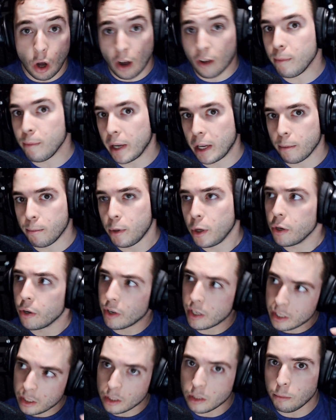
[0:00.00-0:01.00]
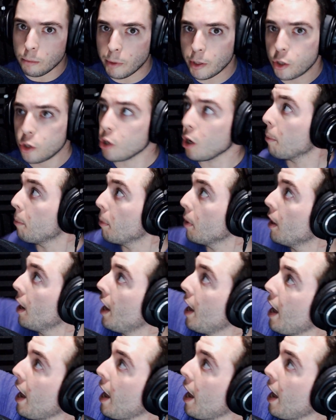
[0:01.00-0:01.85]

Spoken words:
off my computer, it's a little bit sharper,